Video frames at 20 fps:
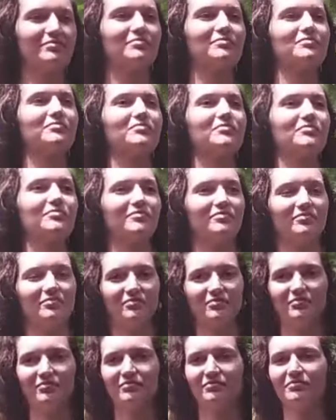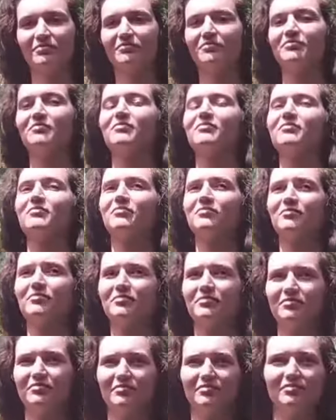
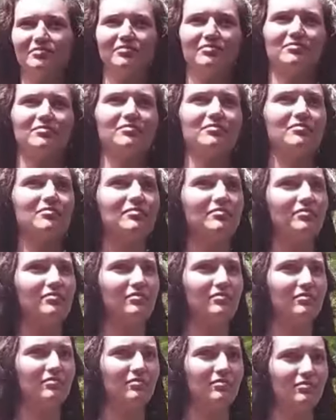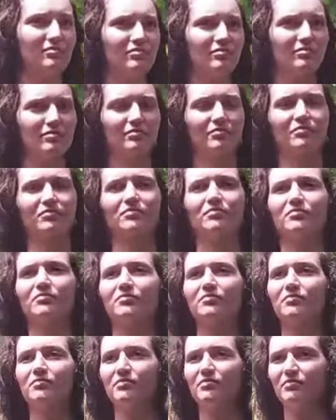
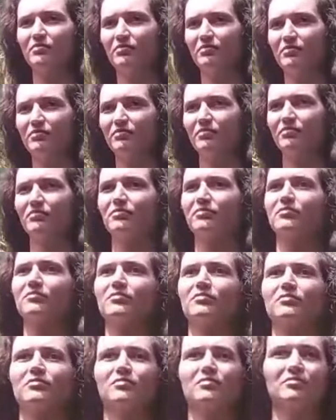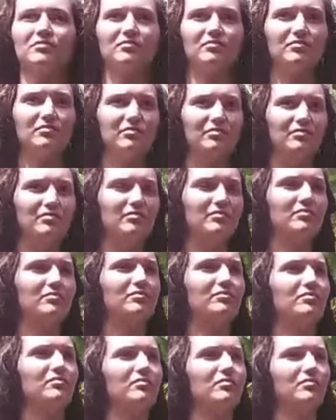
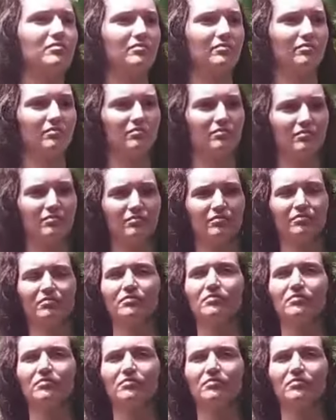[no speech]